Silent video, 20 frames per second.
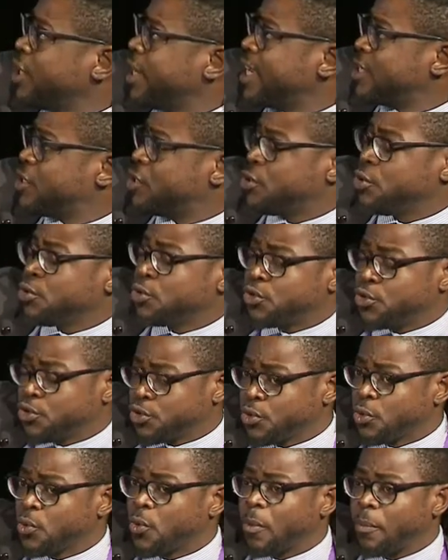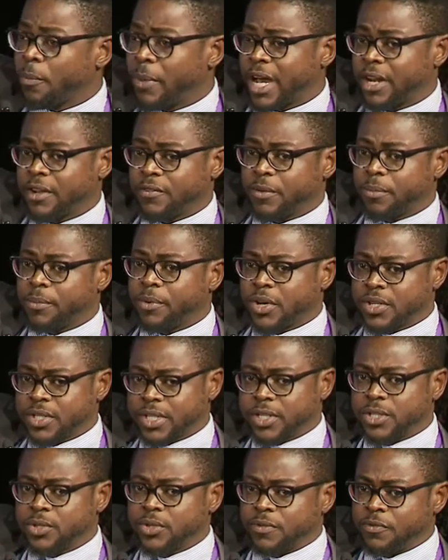through one part of the
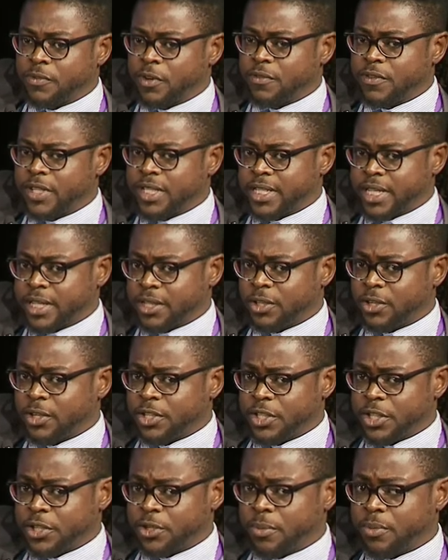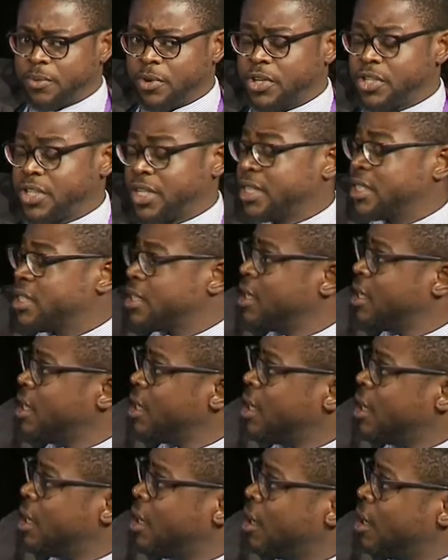process to involving technology in your project.
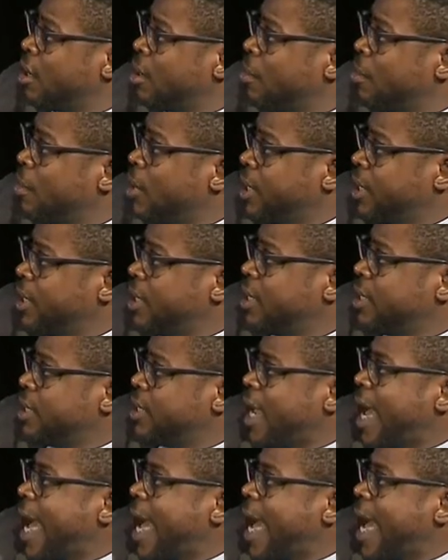But the